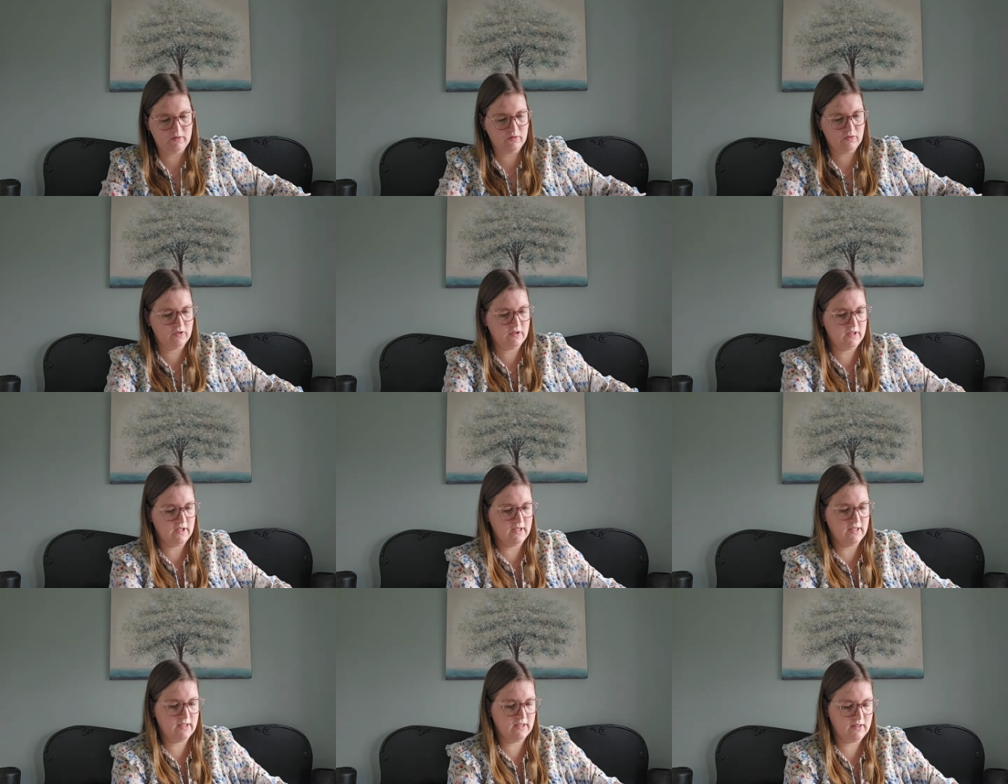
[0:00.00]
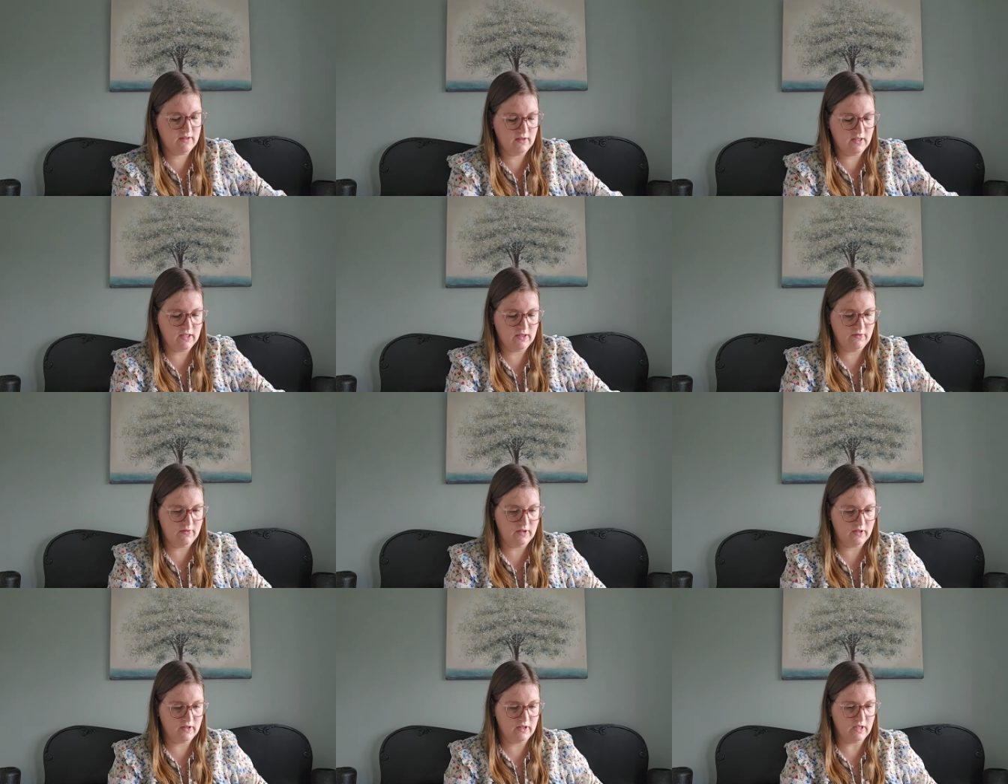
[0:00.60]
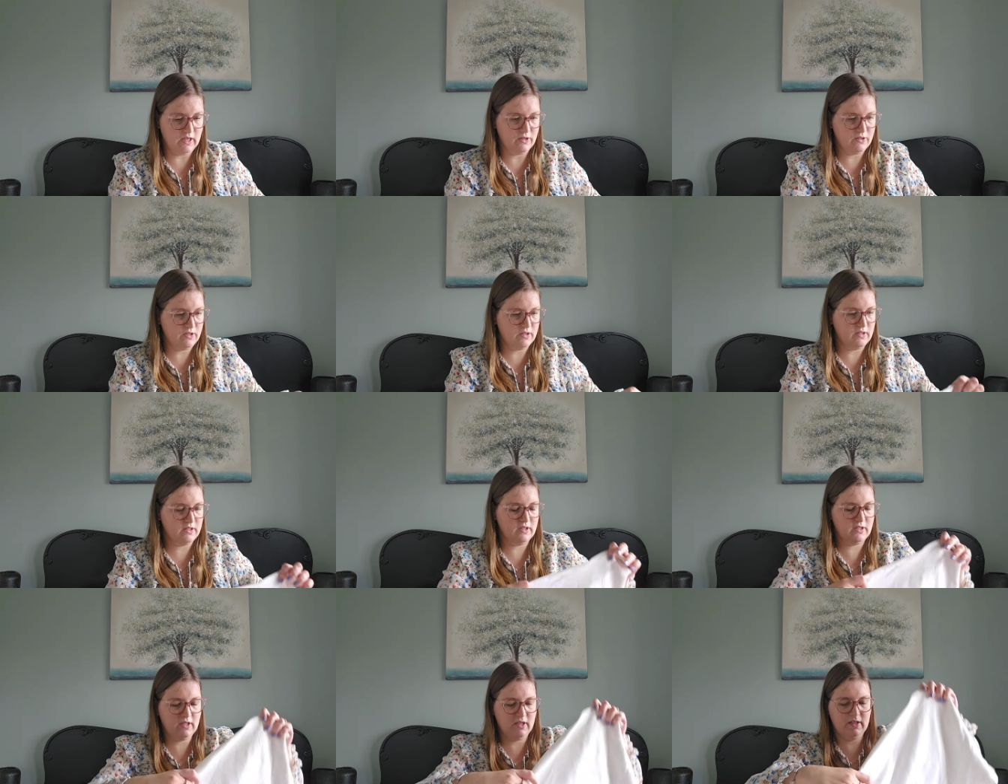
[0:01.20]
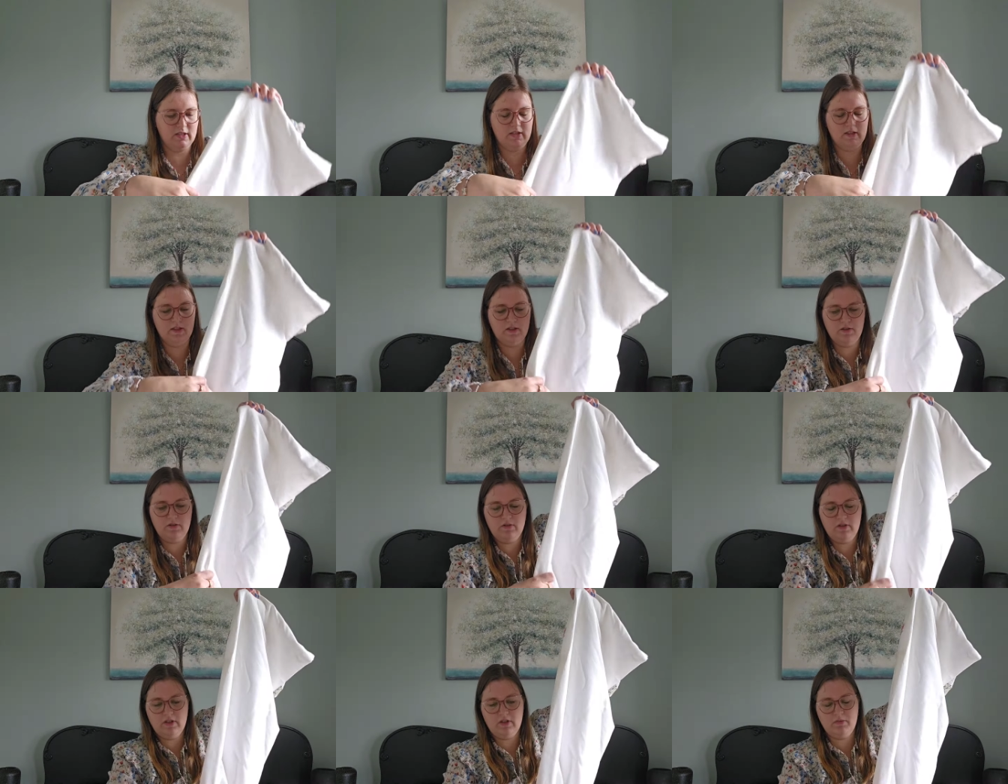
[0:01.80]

to stitch the 1,000 stitches on this